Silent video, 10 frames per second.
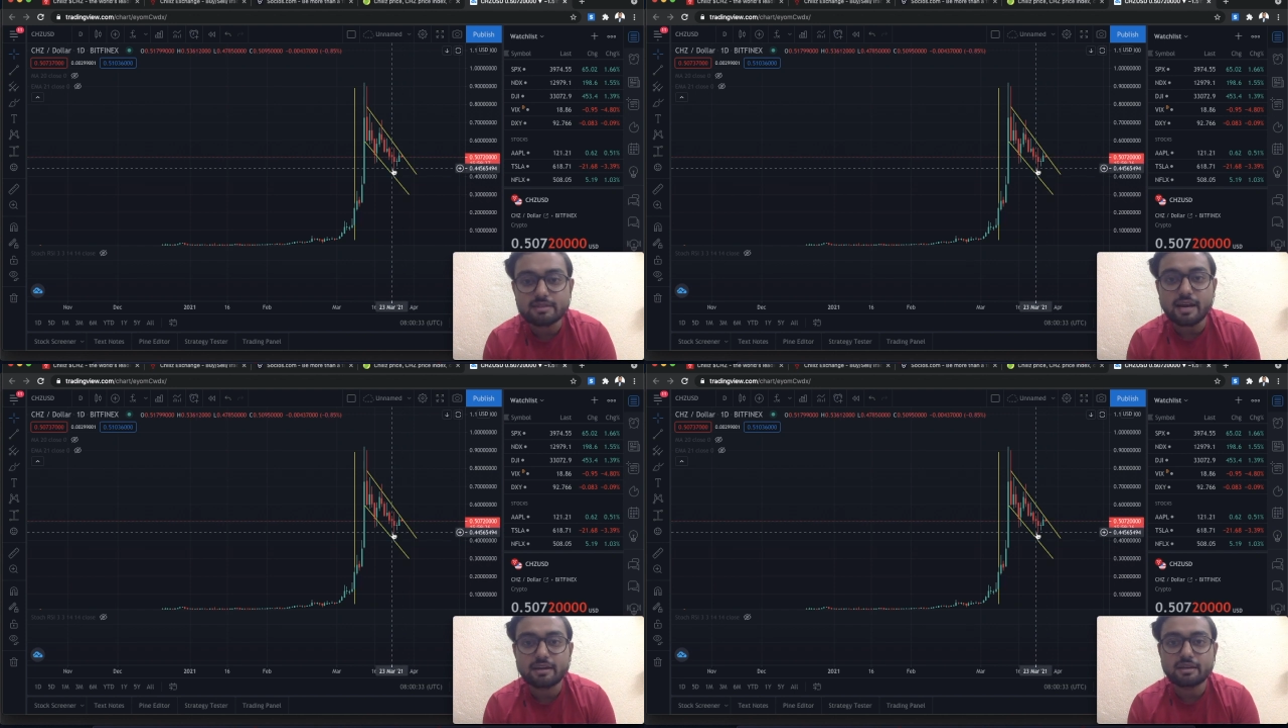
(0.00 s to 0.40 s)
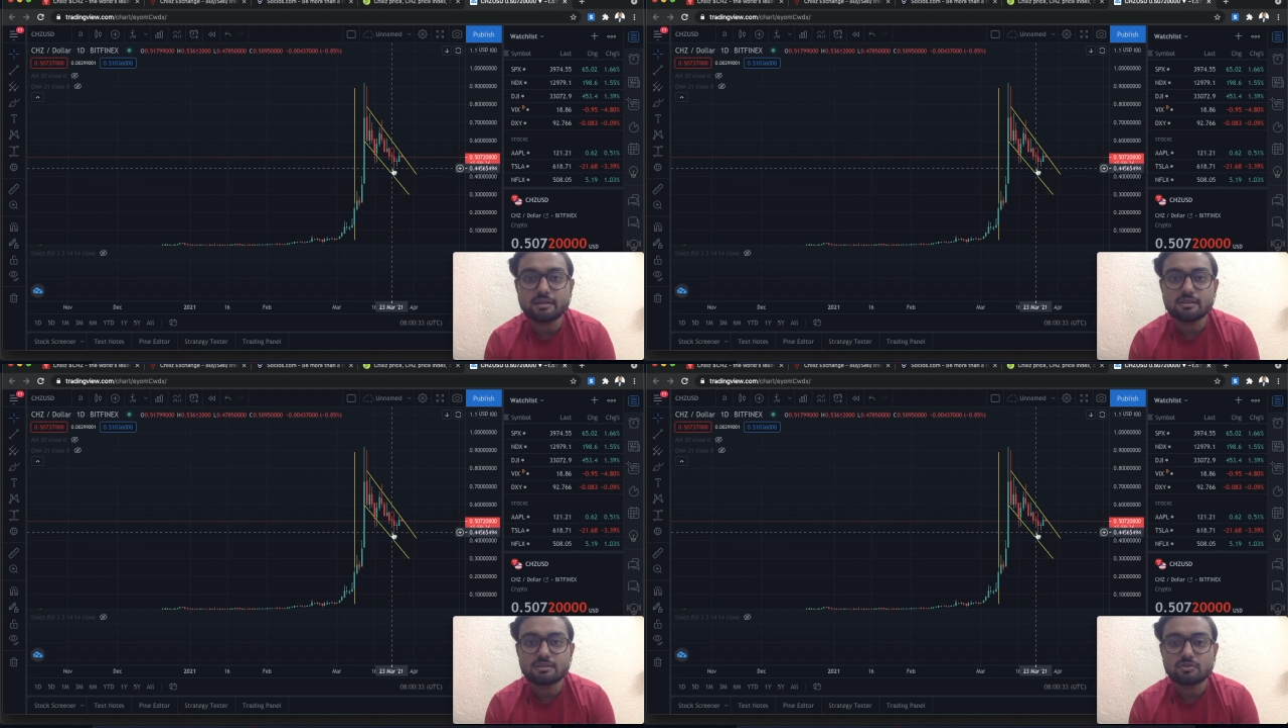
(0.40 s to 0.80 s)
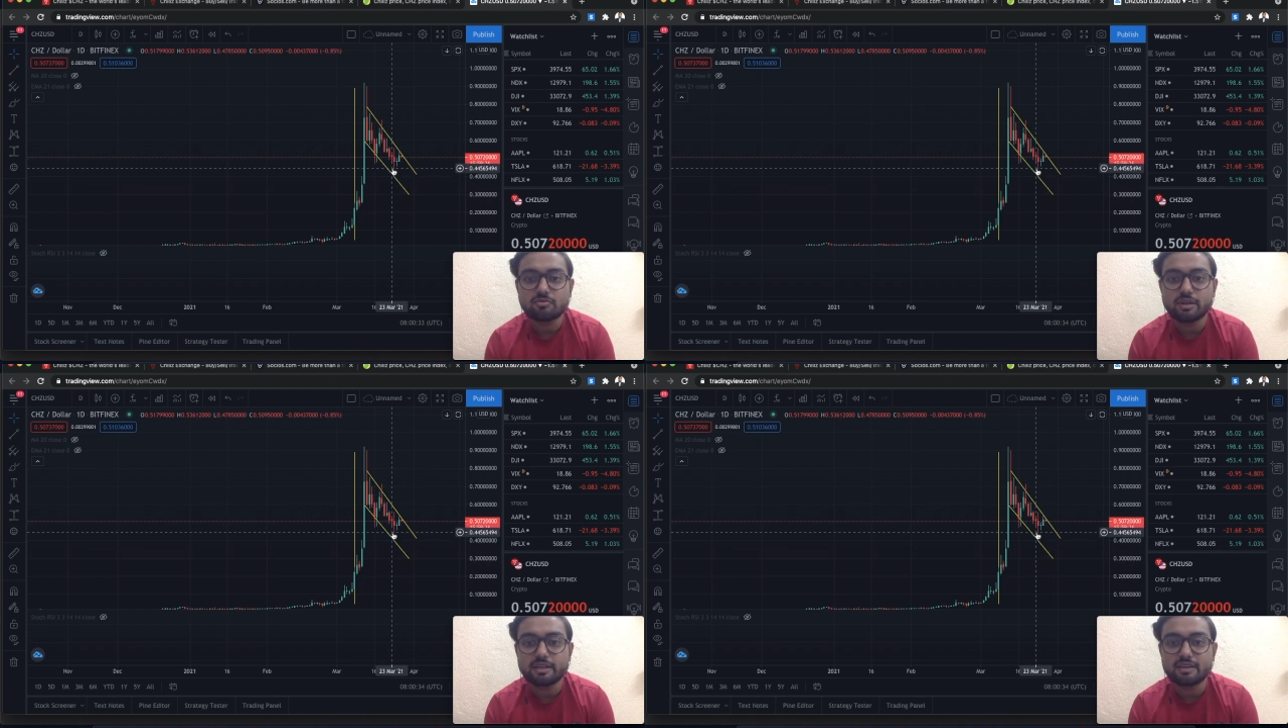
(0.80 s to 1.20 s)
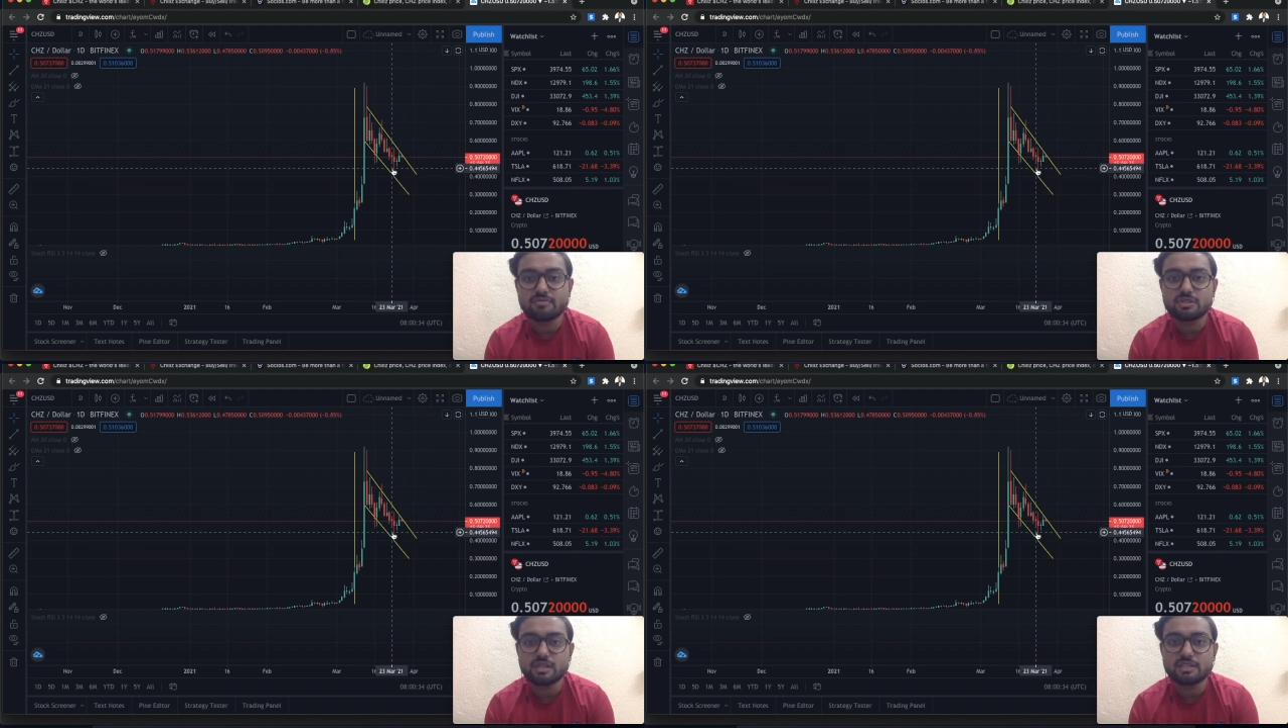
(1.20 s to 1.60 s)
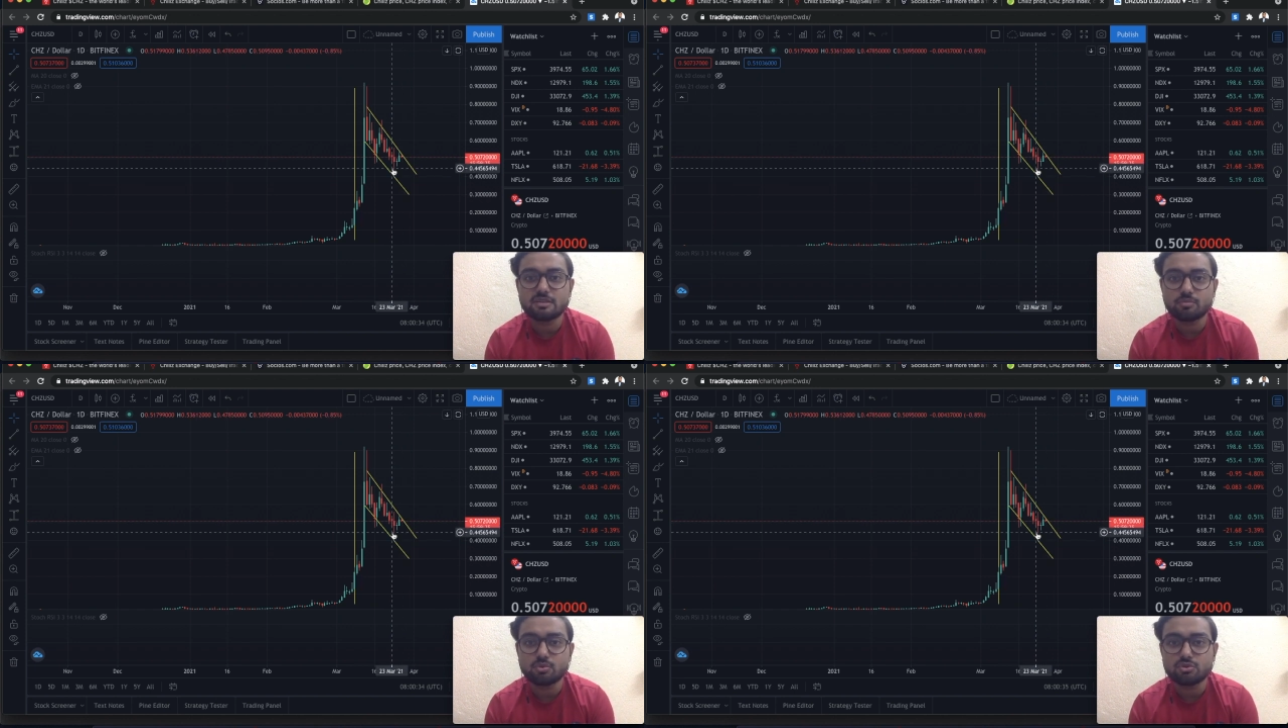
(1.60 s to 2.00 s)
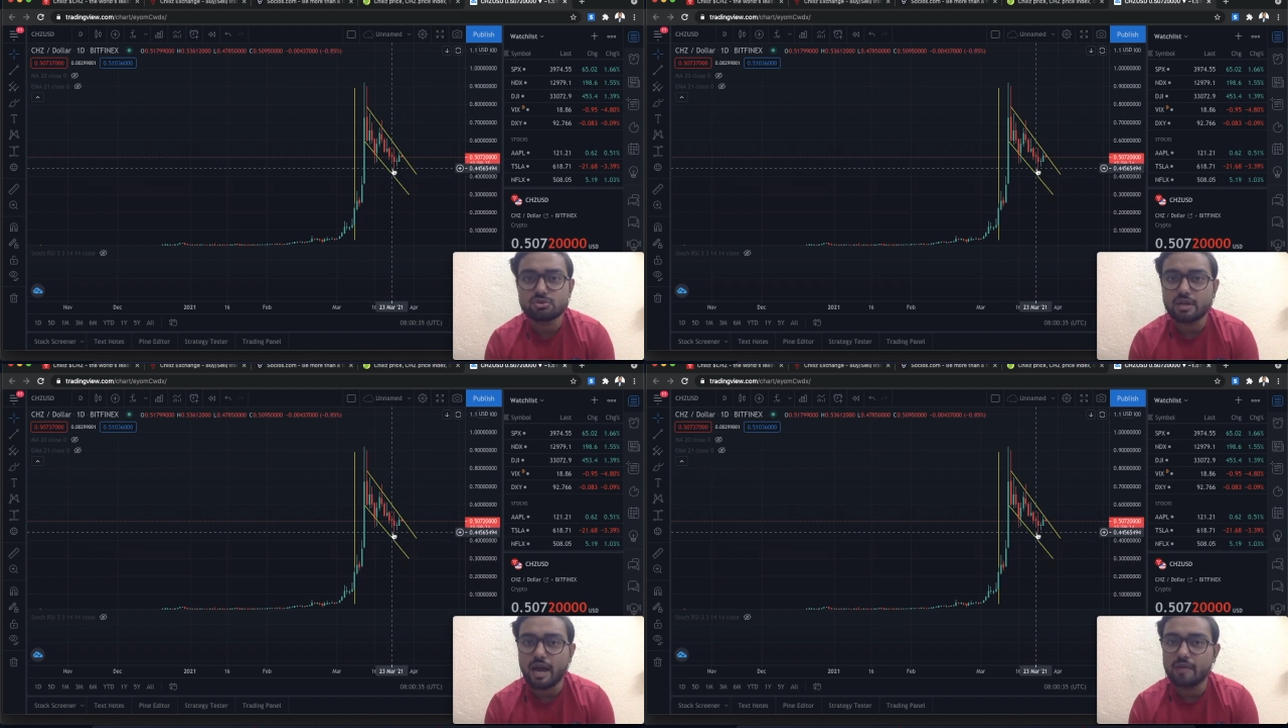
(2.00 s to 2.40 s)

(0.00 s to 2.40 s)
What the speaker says: technicals, will give Chiliz a boost,